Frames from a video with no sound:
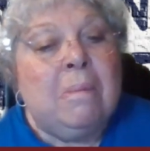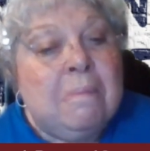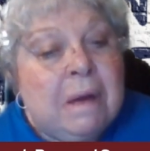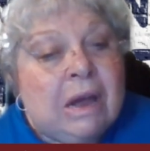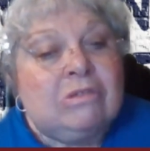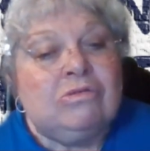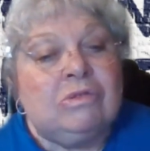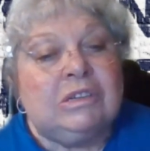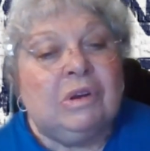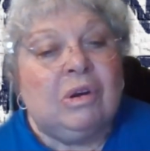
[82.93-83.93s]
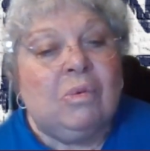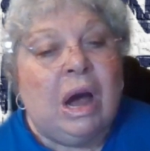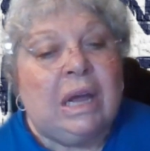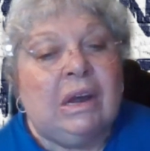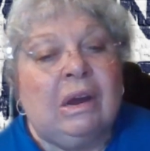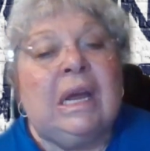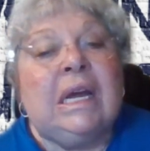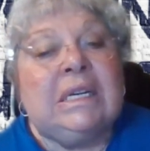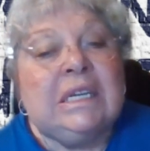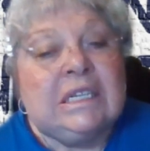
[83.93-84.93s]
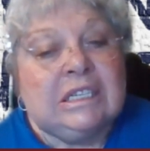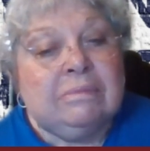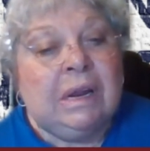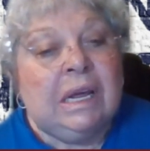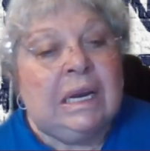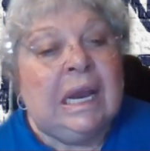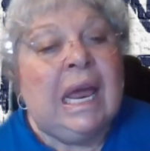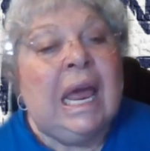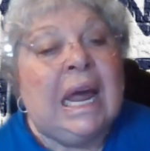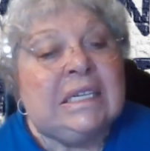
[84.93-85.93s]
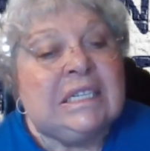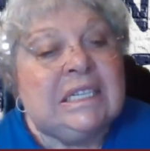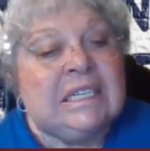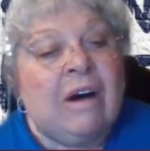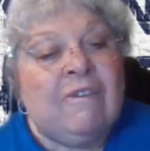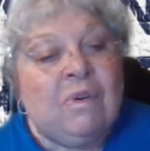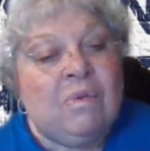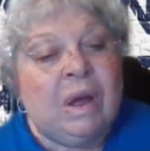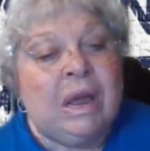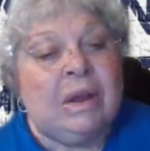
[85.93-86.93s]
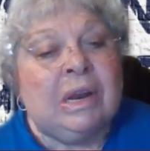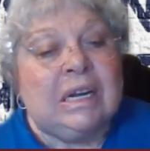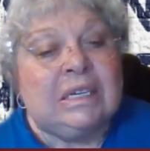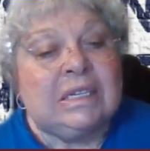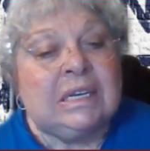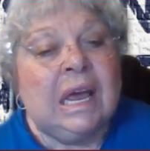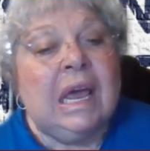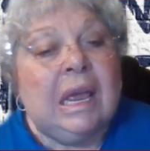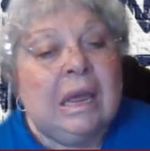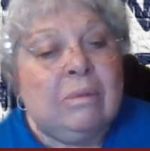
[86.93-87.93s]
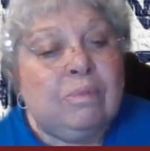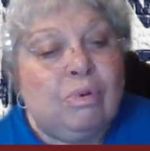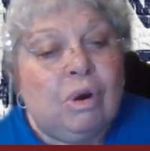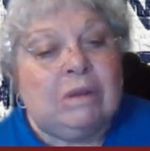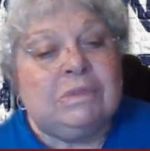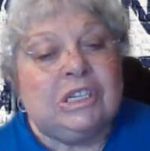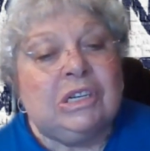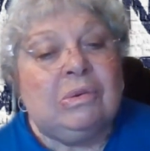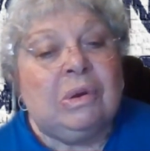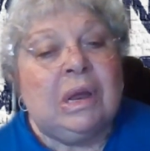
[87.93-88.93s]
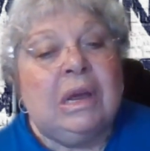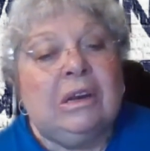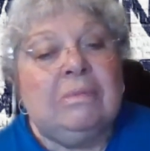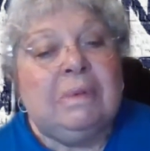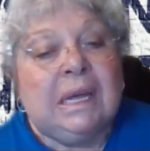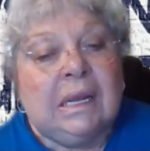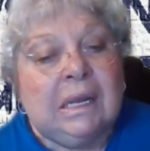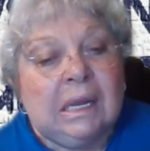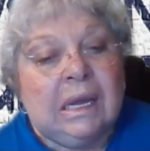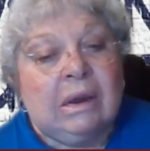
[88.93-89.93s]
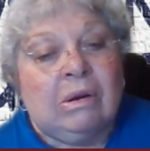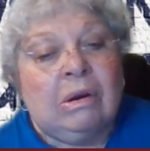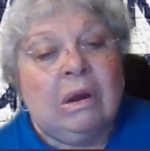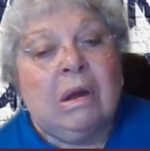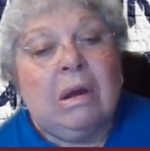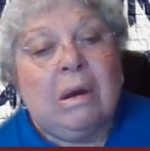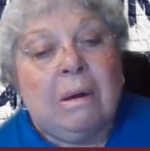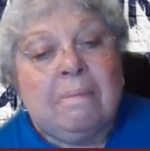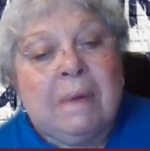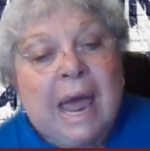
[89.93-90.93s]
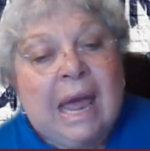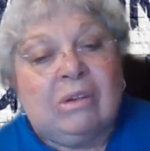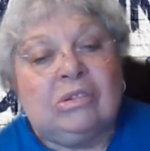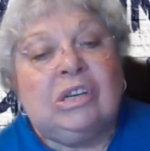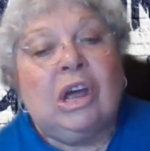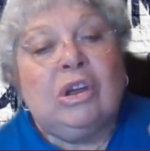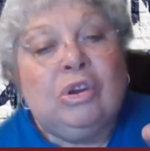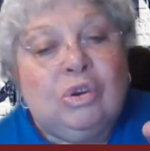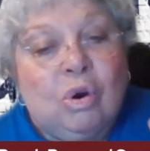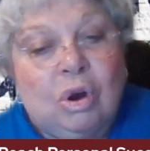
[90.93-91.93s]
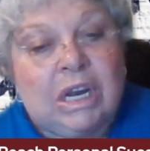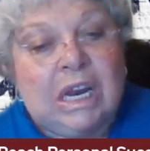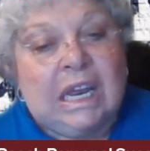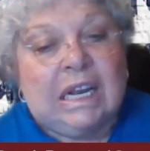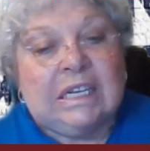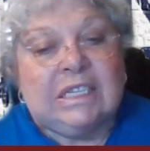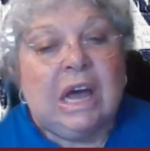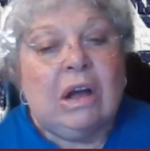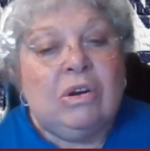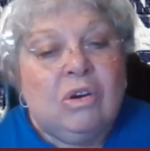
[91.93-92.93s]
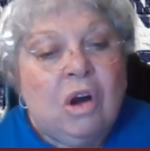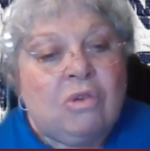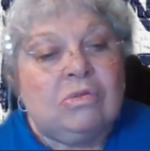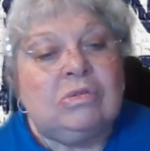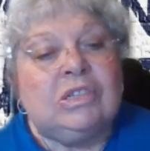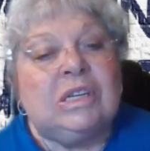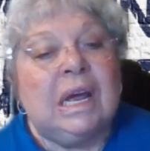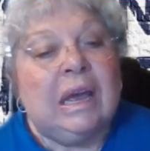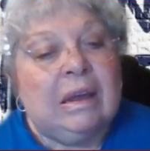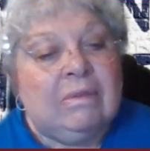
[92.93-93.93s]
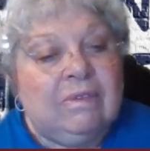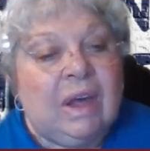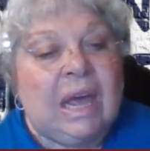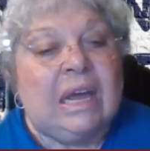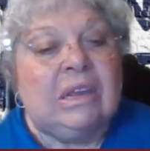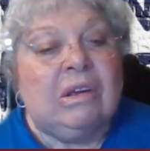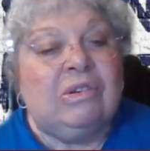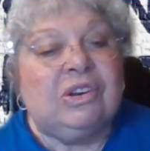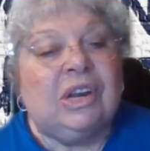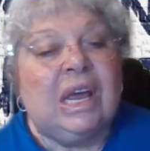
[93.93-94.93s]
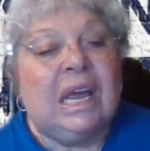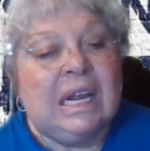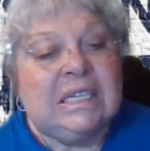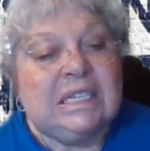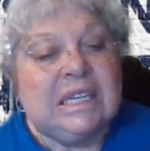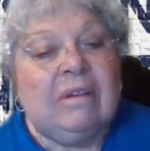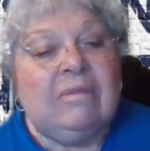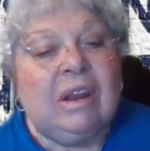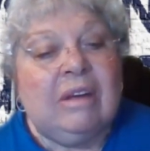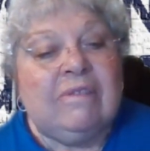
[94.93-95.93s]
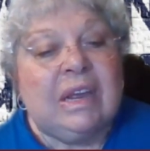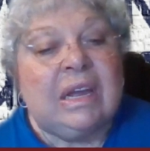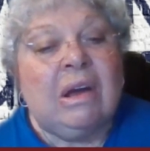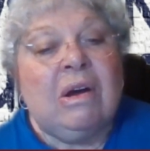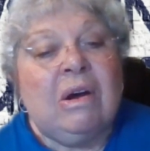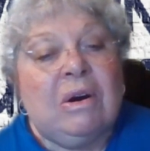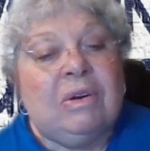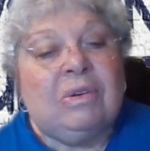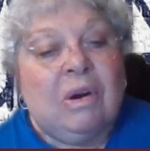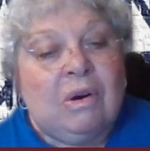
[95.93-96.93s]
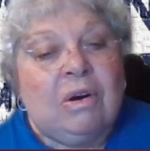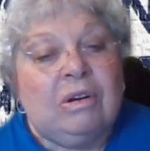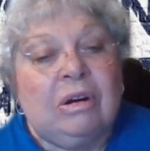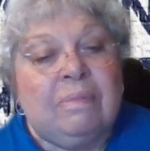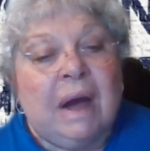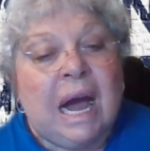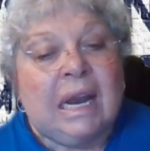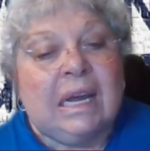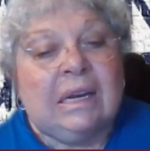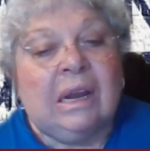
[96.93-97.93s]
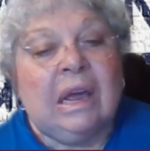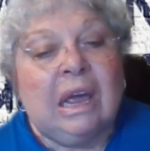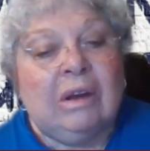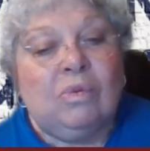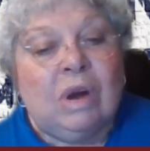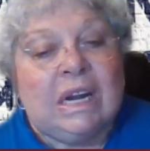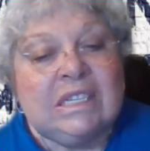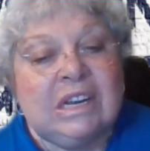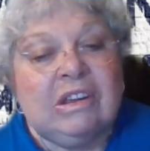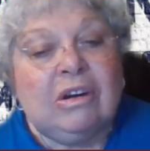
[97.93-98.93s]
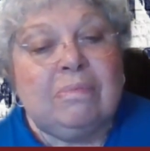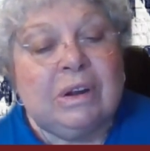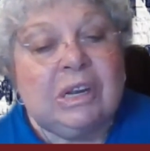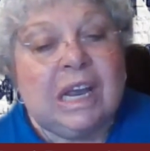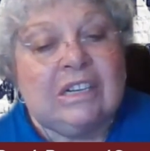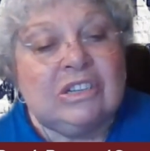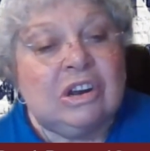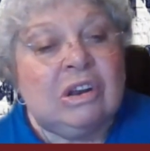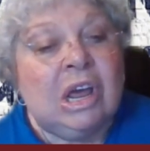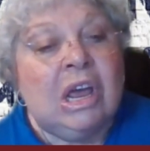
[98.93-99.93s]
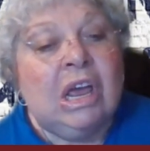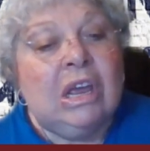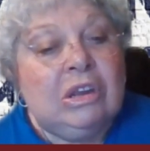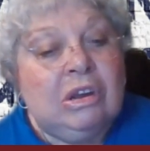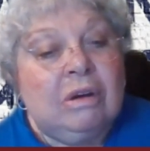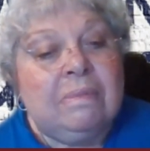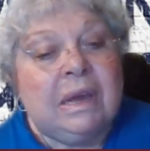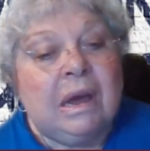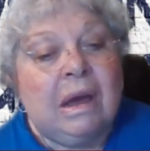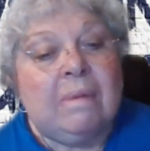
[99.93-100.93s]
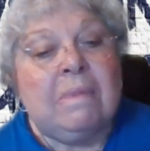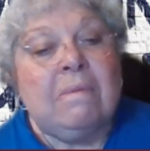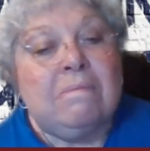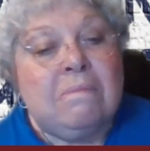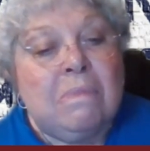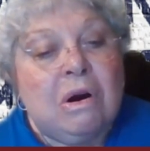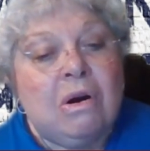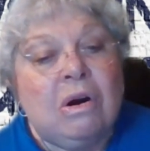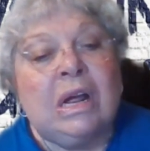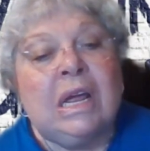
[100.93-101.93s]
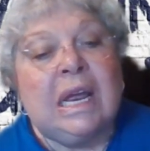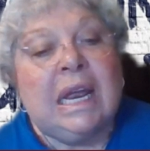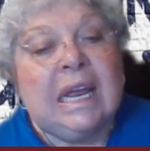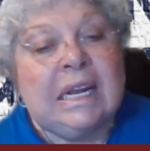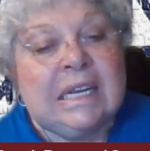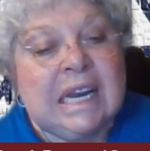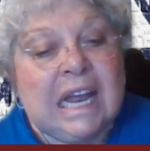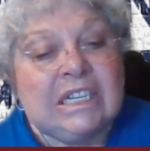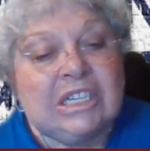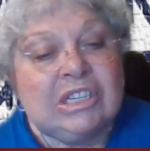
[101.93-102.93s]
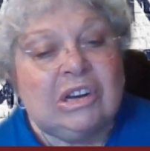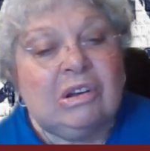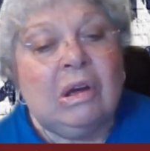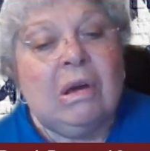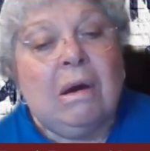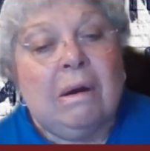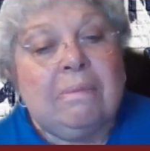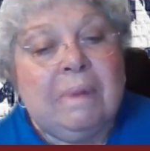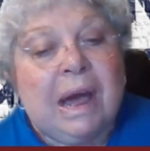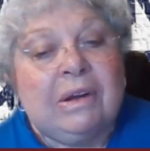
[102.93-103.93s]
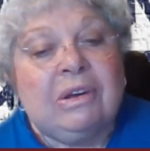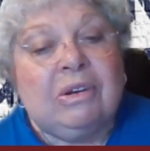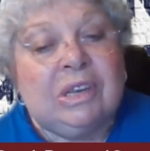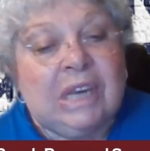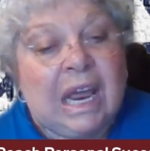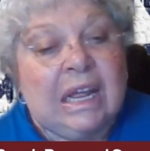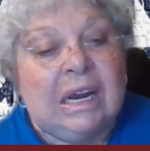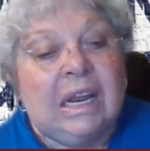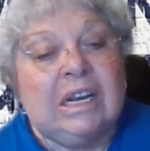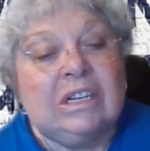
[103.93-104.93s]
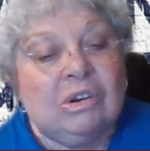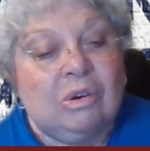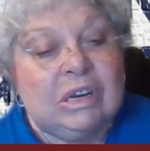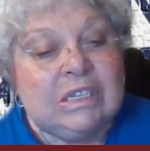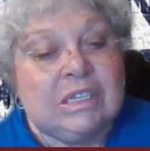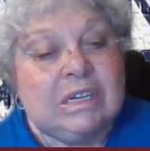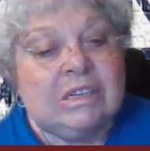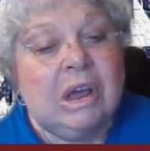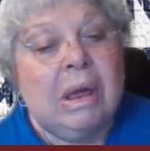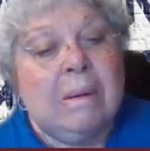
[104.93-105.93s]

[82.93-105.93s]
Boundaries require discipline and self-awareness. It prompts you to be clear about your needs, goals, and values, instead of living on autopilot and wasting your potential. You become more intentional about your daily choices.